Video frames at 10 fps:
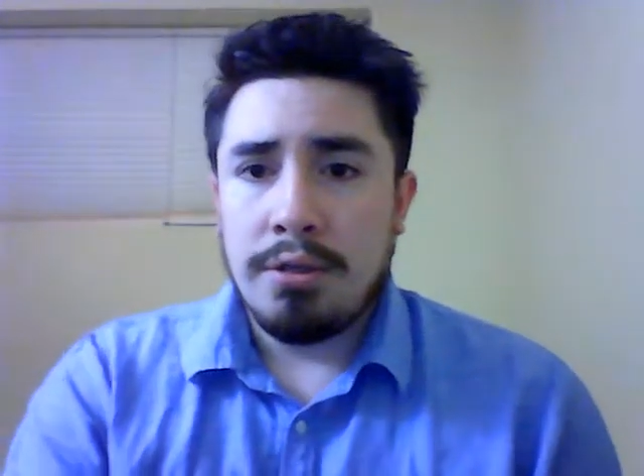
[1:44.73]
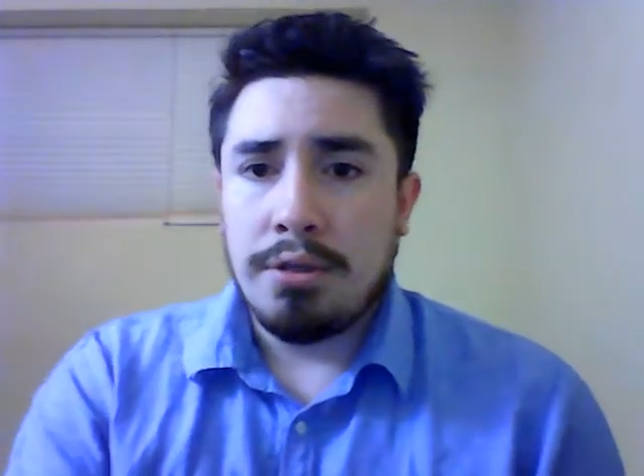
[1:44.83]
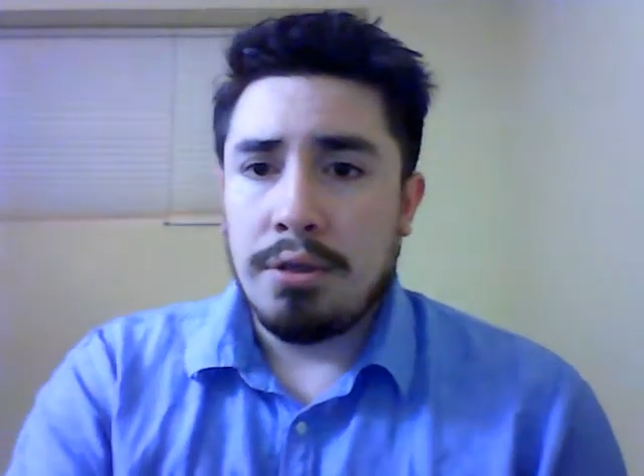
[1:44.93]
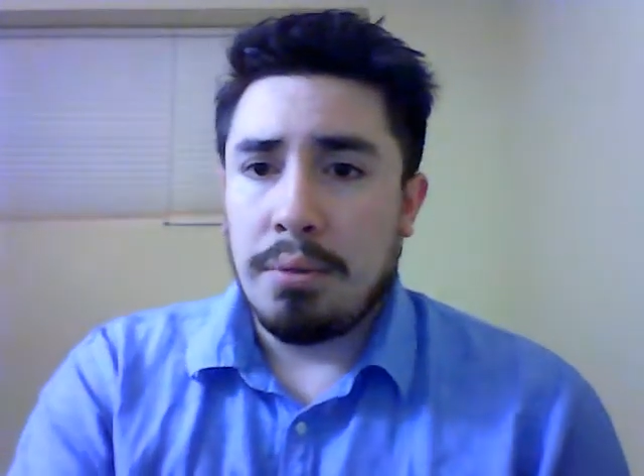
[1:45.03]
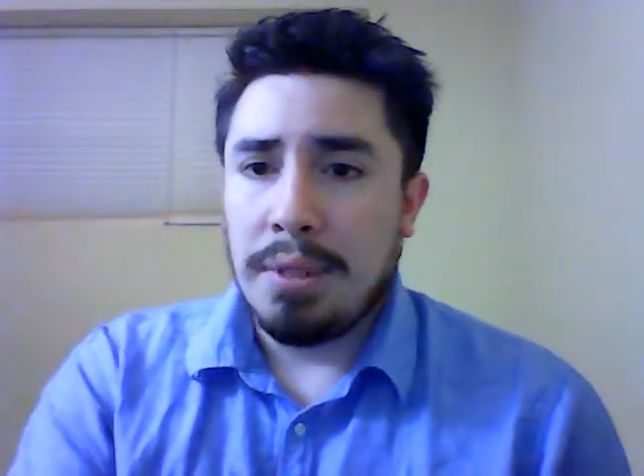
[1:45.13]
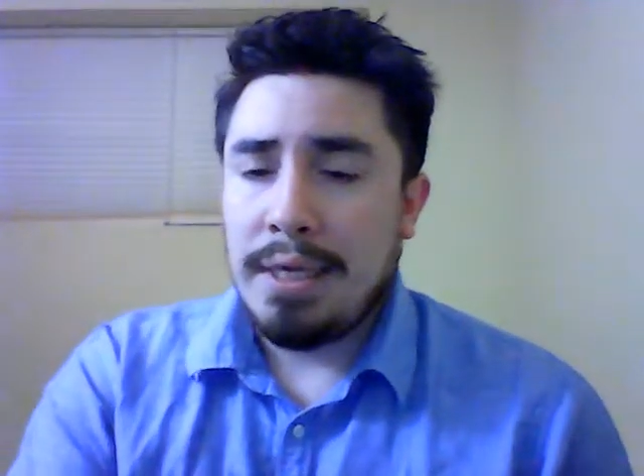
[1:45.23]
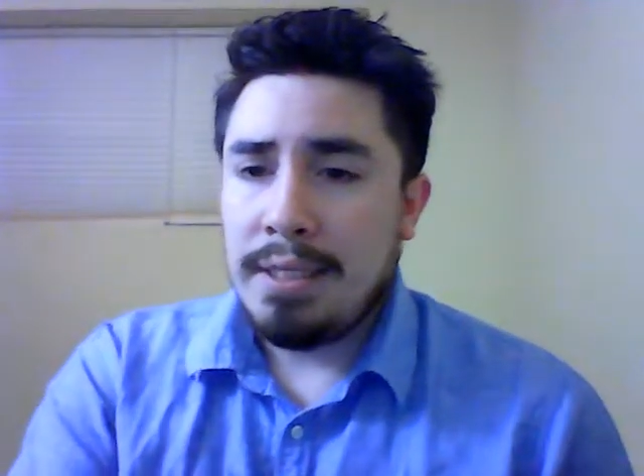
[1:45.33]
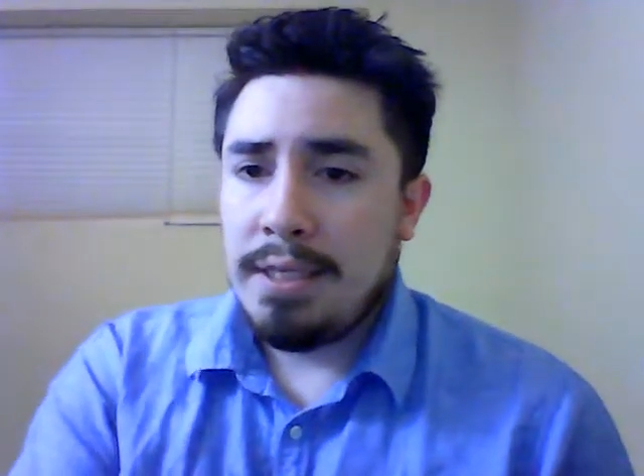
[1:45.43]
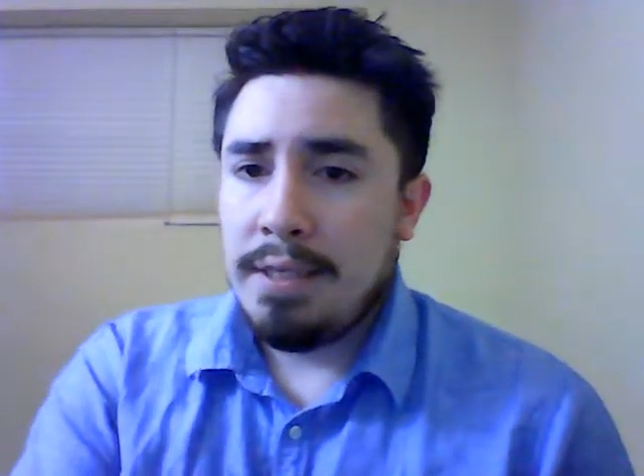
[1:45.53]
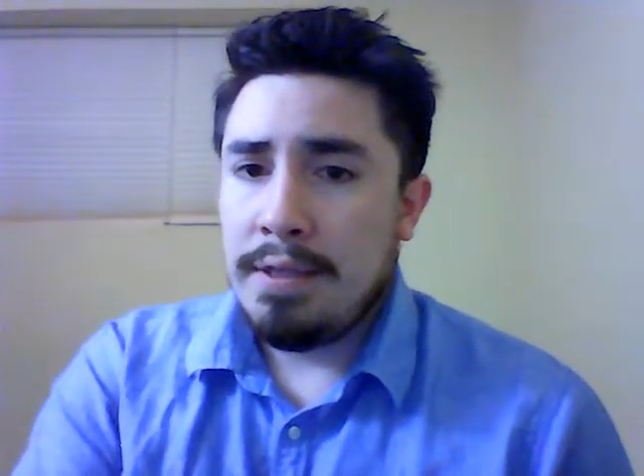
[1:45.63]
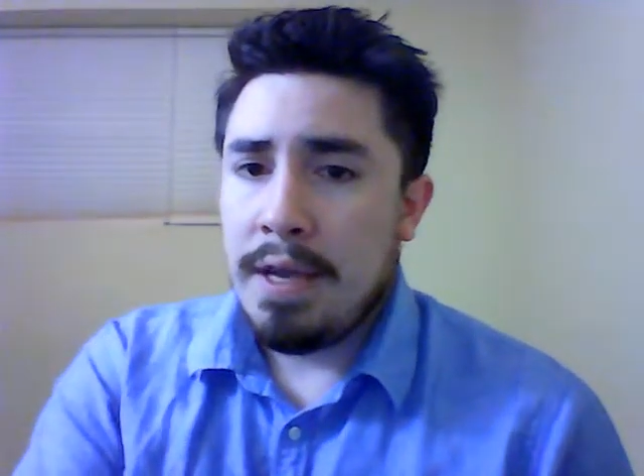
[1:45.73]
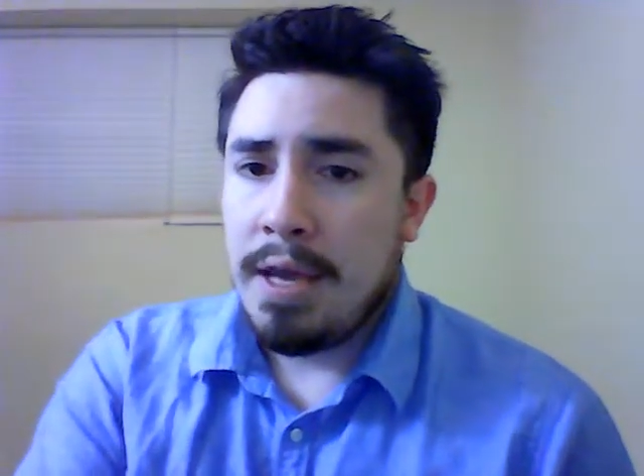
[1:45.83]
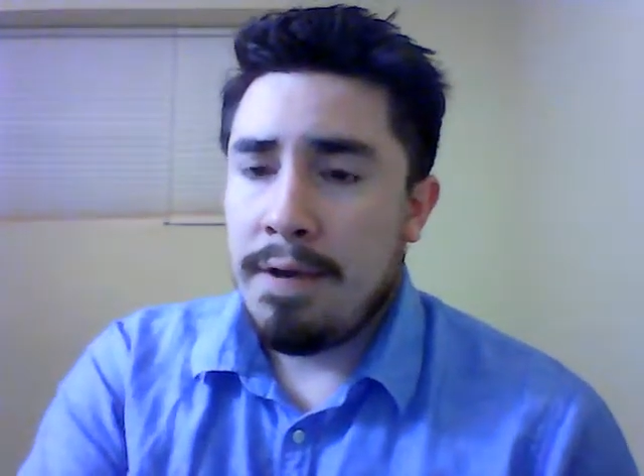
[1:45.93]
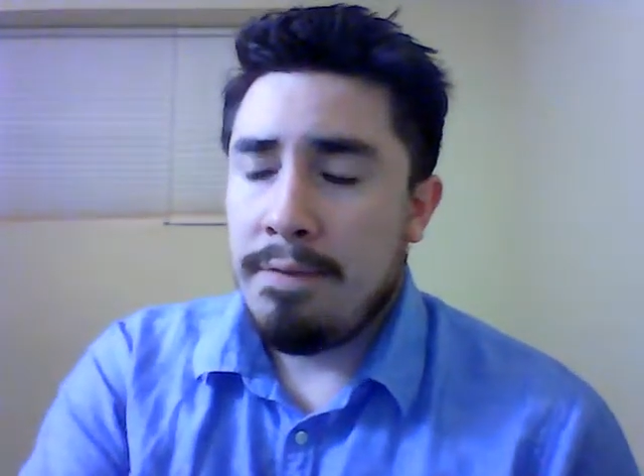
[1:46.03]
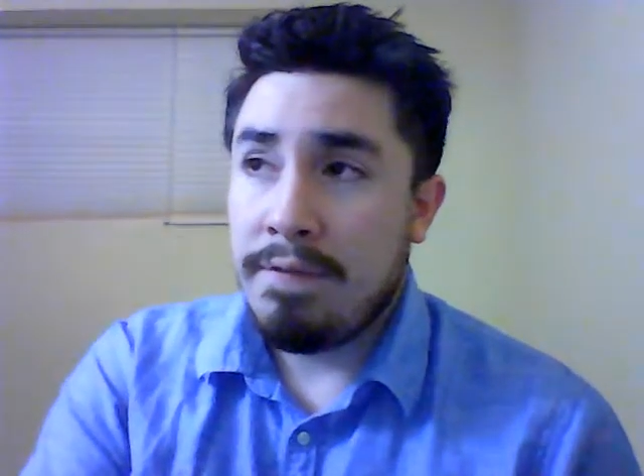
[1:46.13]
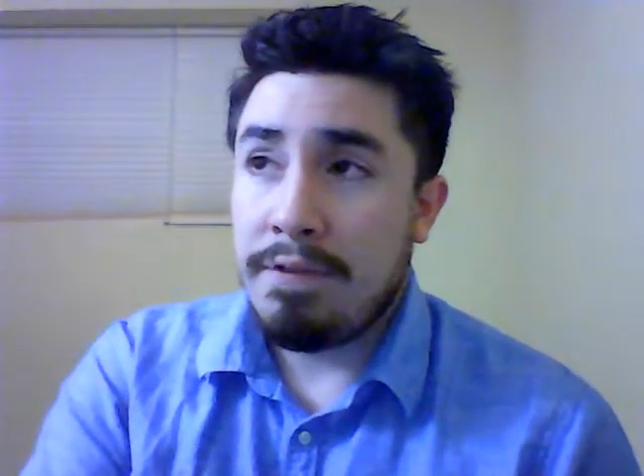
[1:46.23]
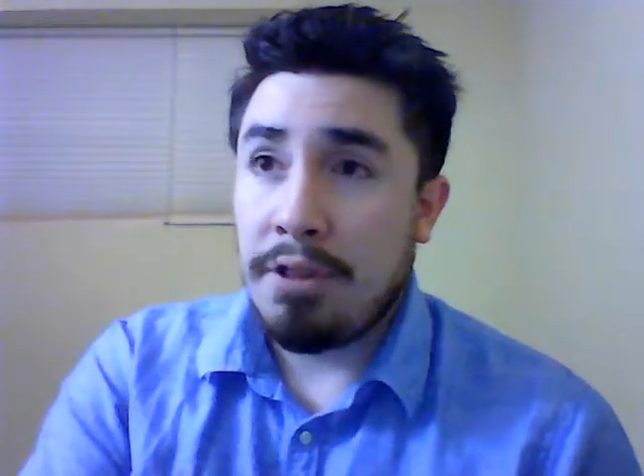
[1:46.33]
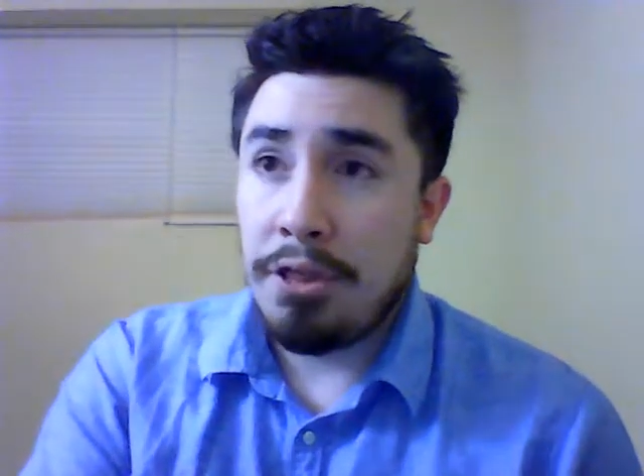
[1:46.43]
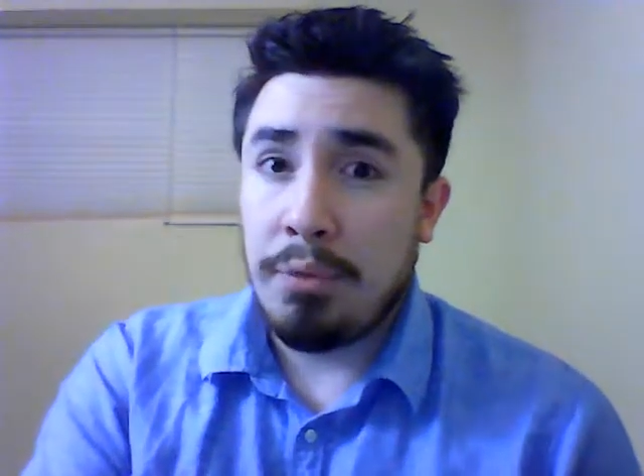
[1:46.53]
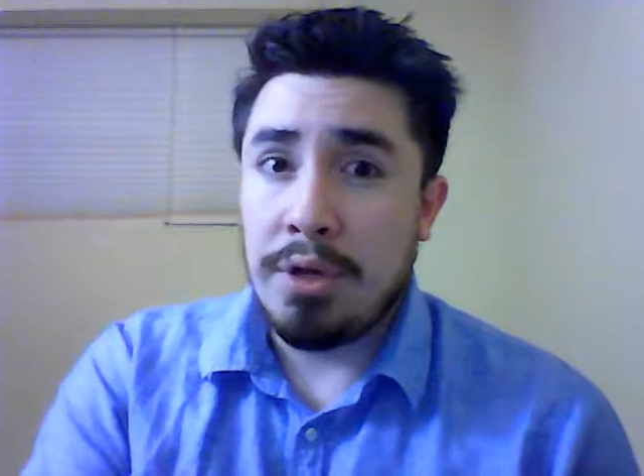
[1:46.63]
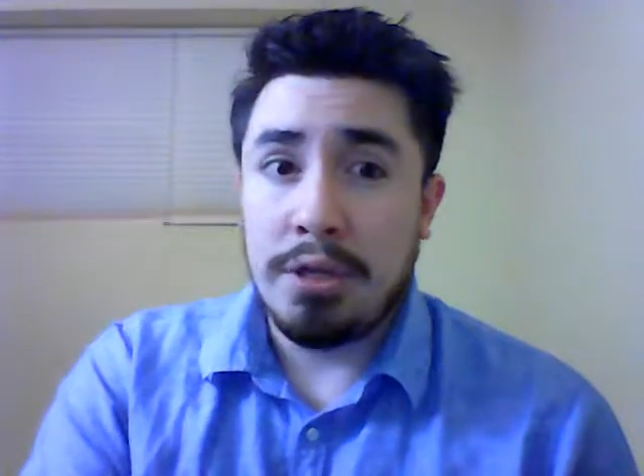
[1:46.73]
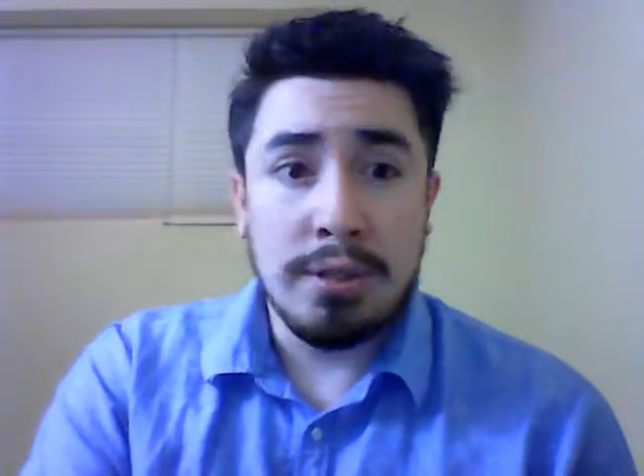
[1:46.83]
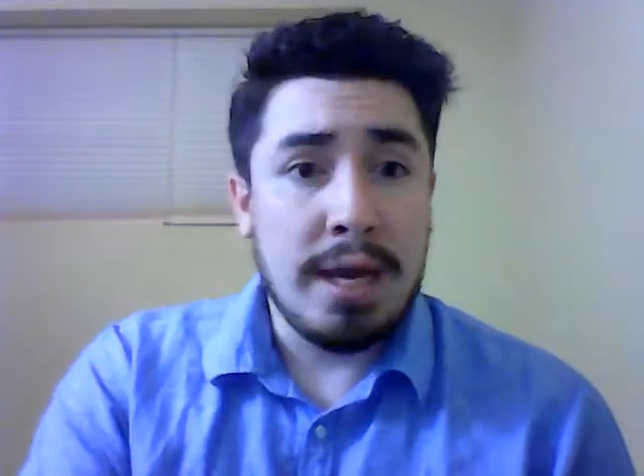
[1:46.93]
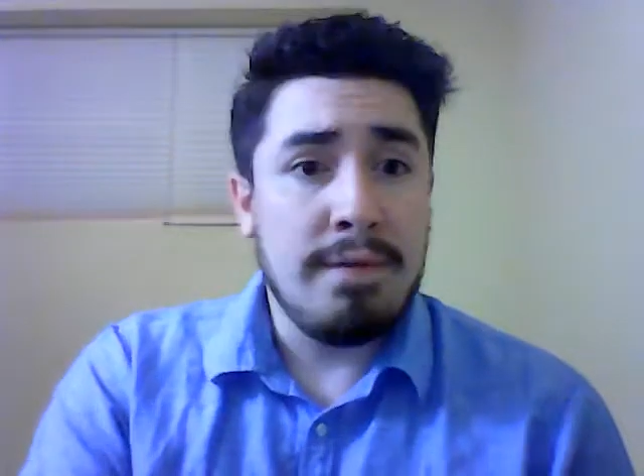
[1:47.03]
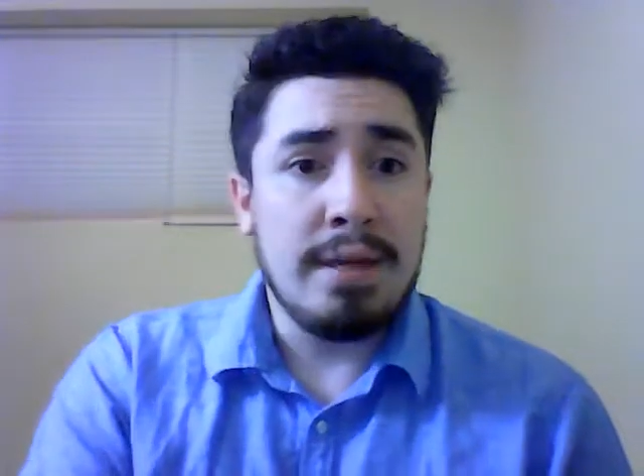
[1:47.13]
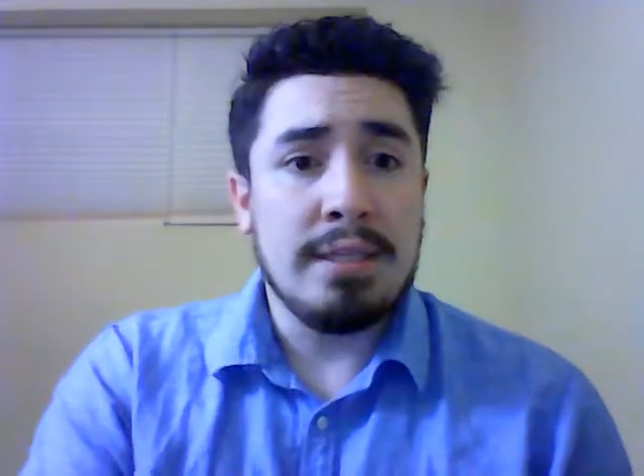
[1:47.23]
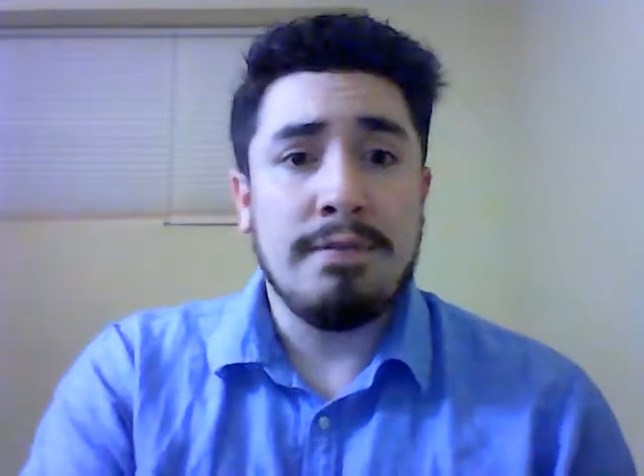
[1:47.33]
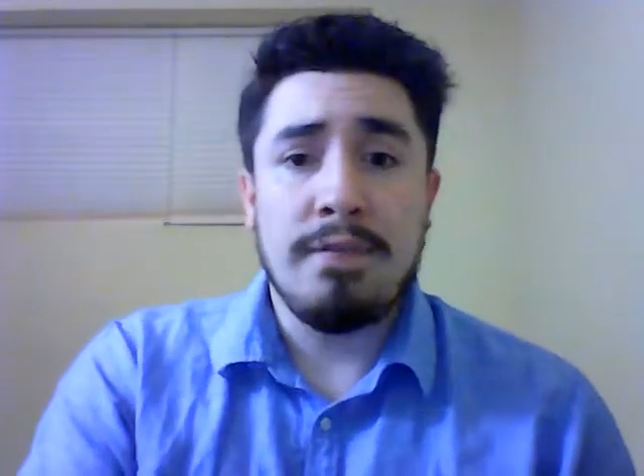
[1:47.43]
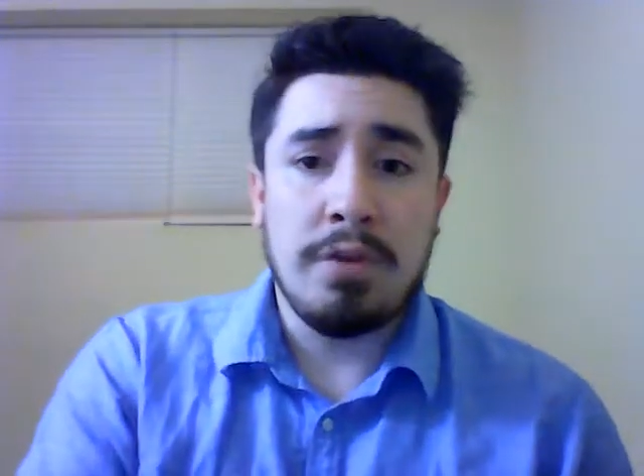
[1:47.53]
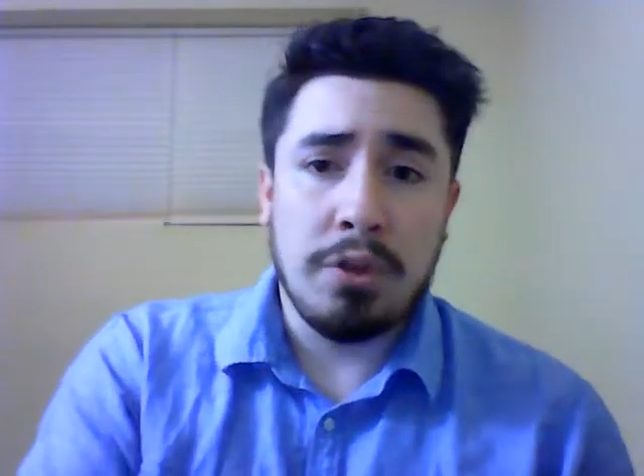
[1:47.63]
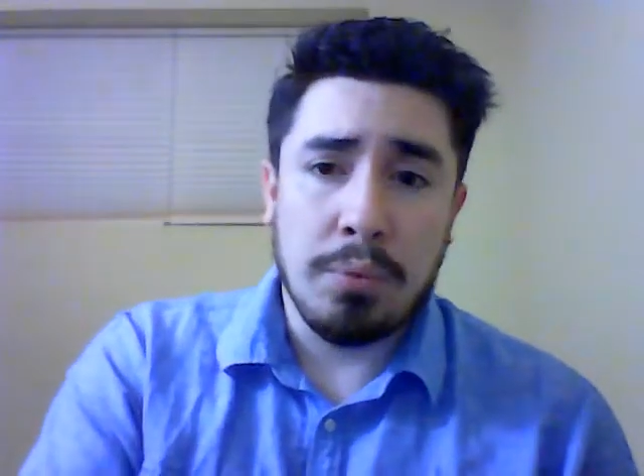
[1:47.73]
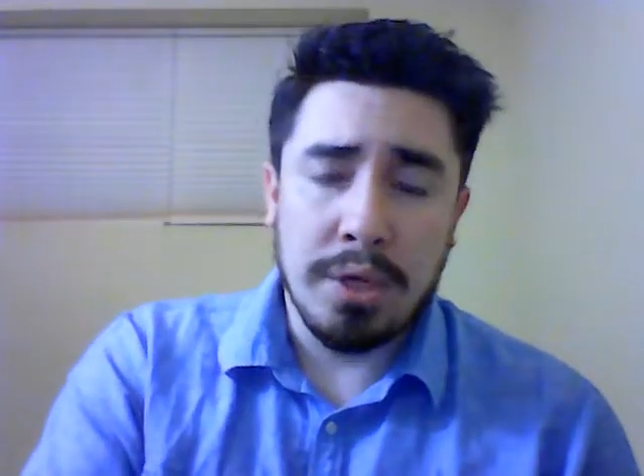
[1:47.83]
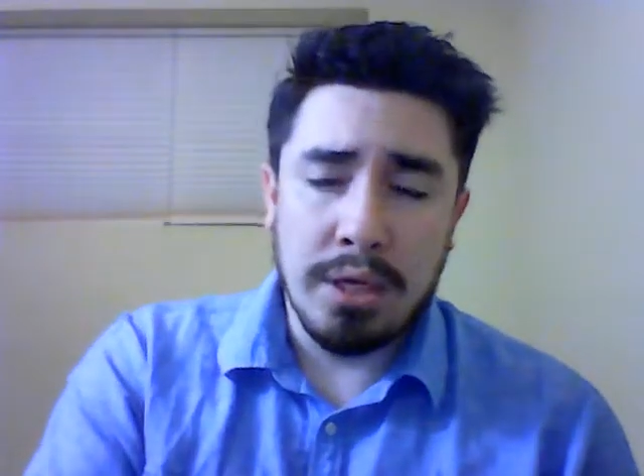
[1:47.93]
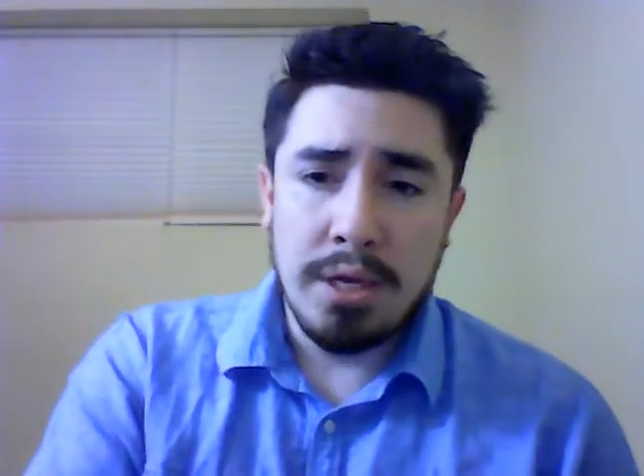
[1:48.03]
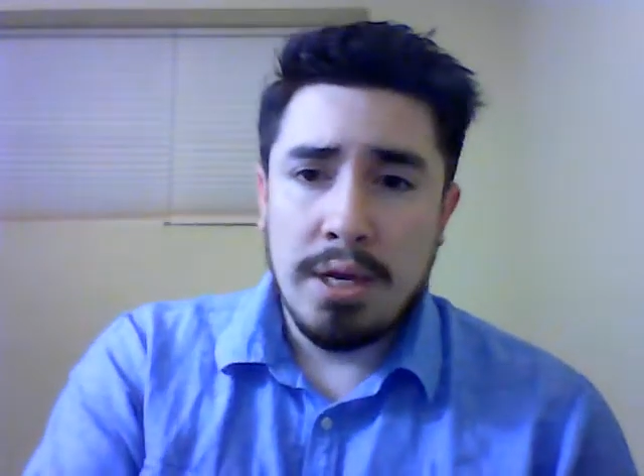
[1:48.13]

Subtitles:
so in 1953, July of 1953,